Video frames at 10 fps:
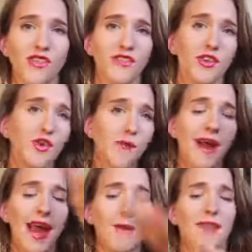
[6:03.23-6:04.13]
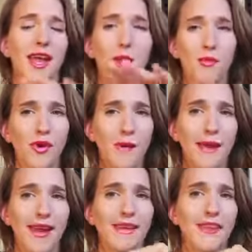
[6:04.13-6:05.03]
of, you can buy them in like
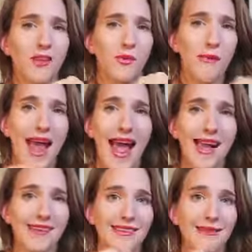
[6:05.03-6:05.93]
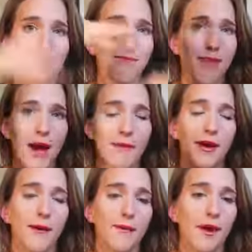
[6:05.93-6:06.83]
pre-made little bags that pop
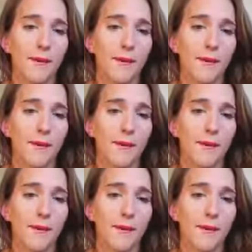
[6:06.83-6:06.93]
up,